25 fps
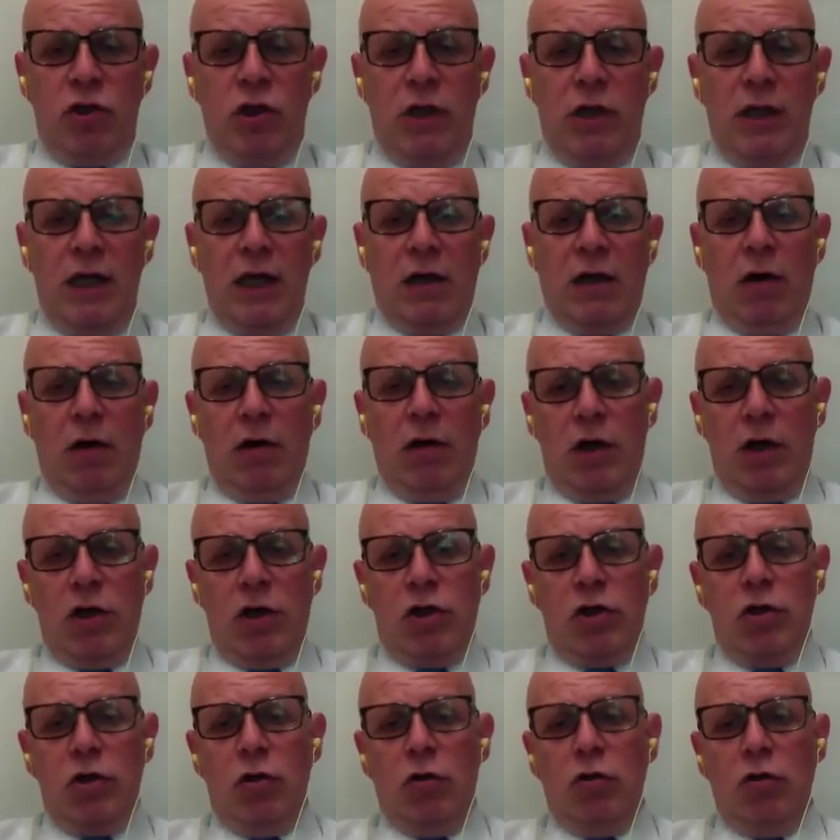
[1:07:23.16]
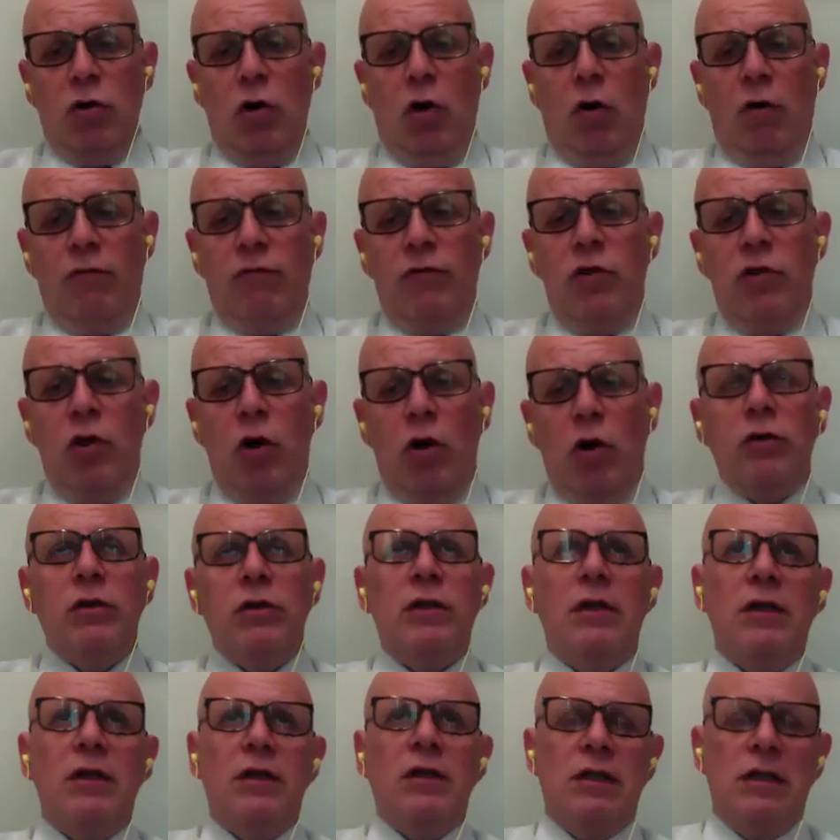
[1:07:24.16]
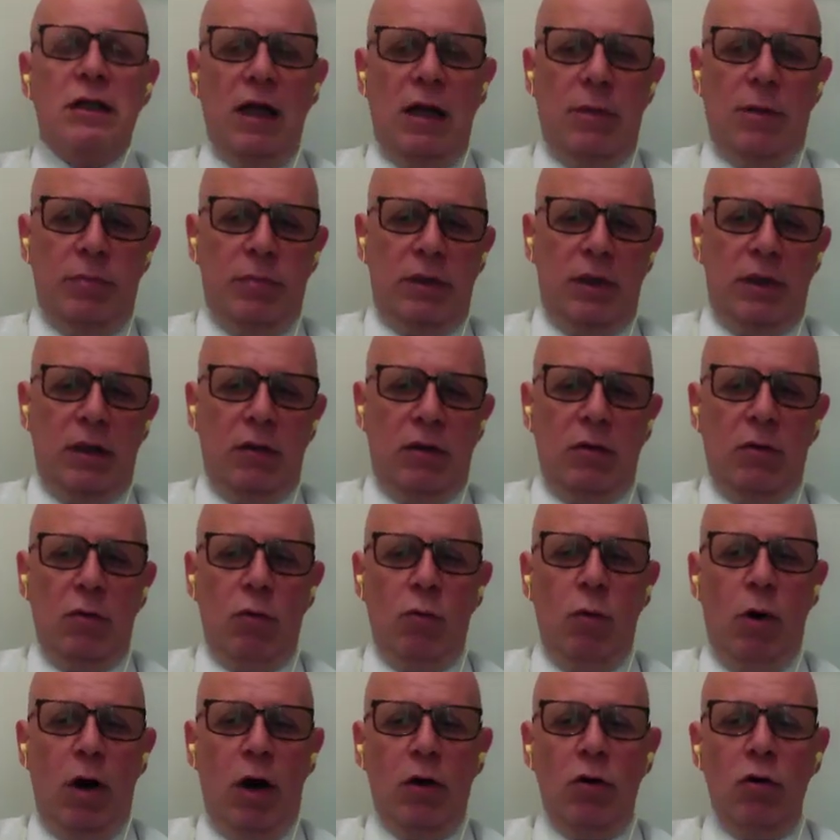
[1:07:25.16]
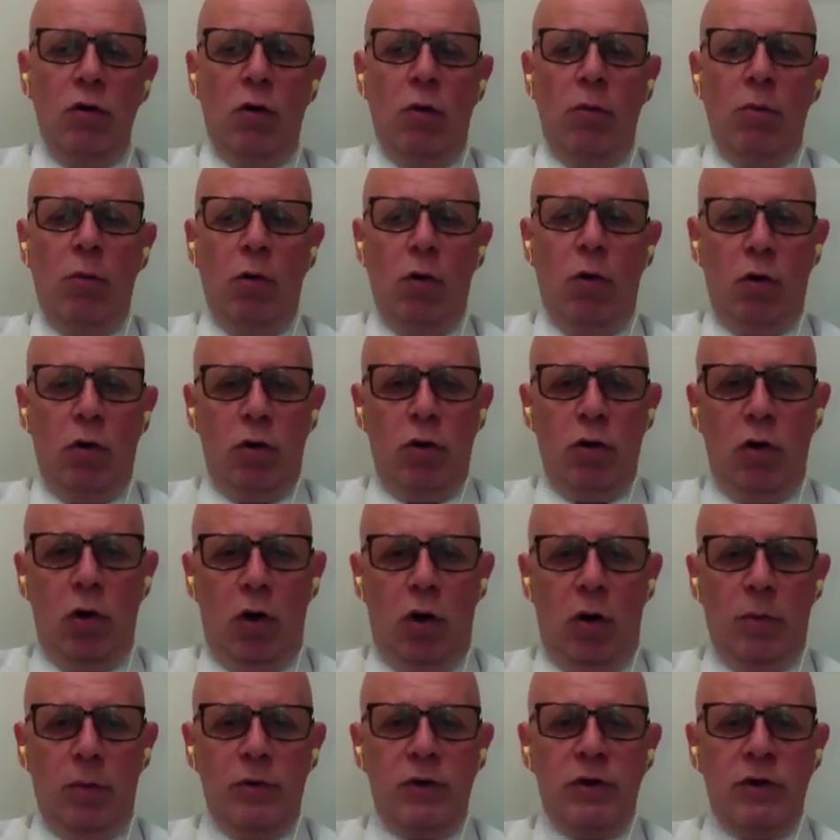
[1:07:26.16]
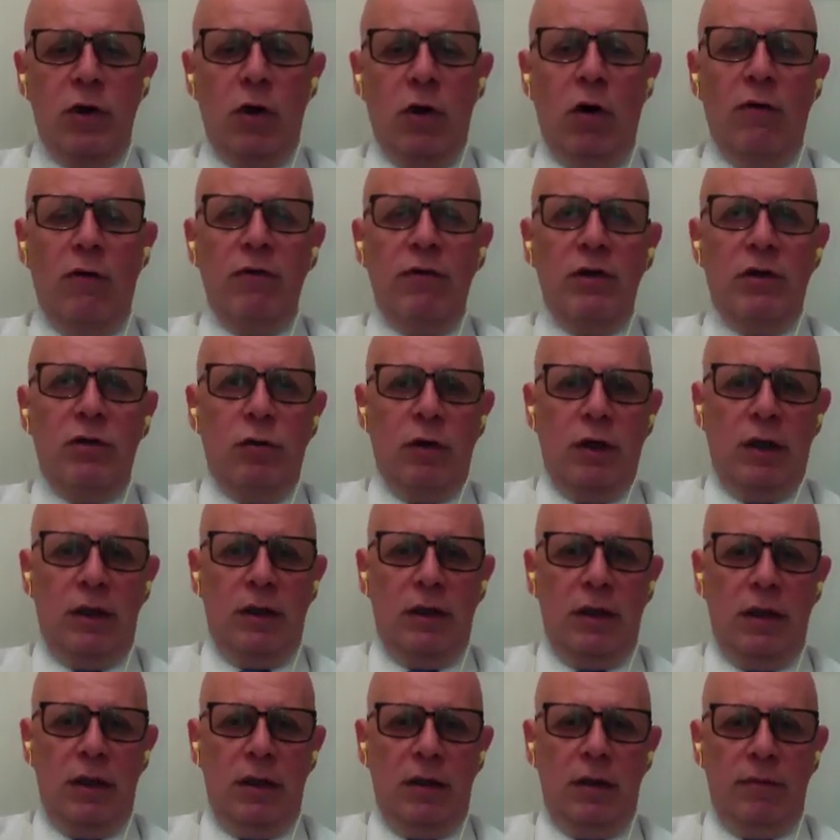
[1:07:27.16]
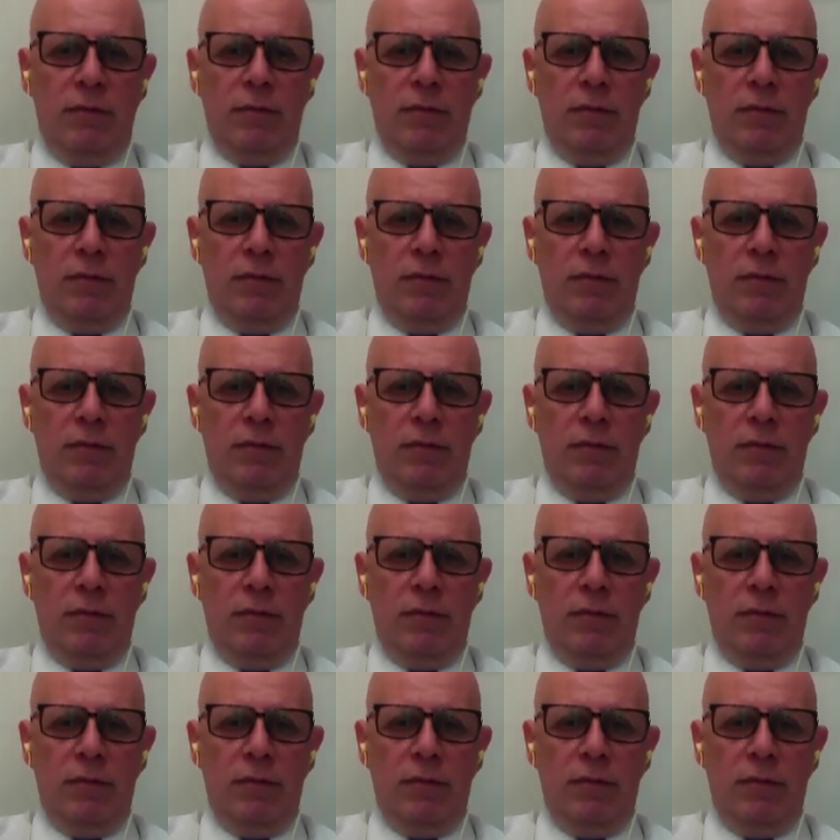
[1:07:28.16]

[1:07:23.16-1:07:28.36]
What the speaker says: declaration of not accepting one or more norms of a treaty,